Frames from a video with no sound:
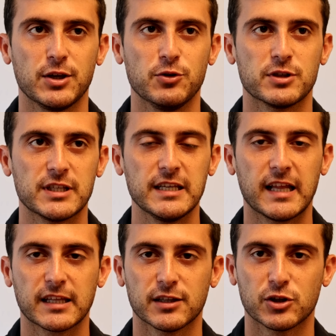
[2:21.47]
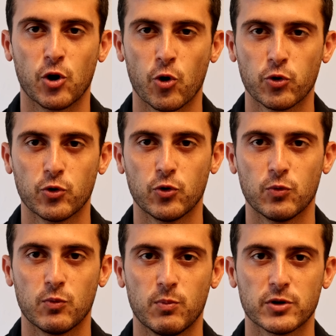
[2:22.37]
You see like the
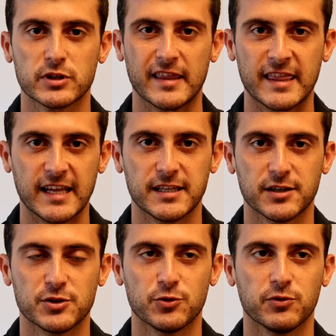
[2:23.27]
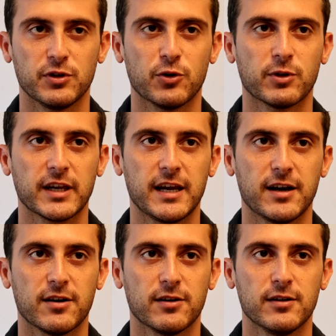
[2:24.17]
total, most authentic truth. You don't really
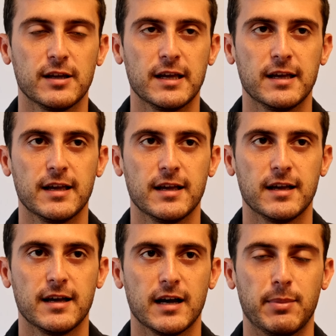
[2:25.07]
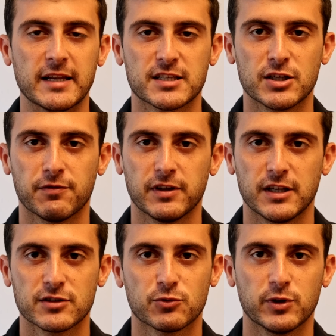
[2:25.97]
care about stuff that
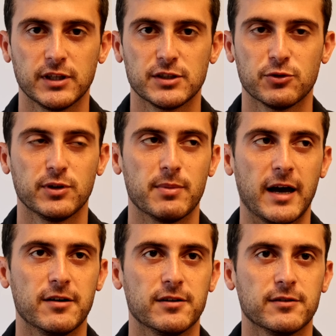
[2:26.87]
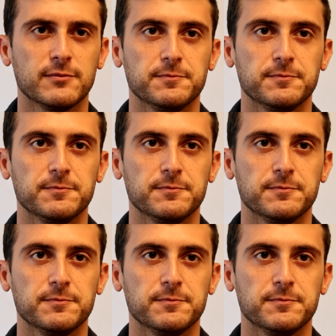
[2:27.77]
doesn't really truly matter.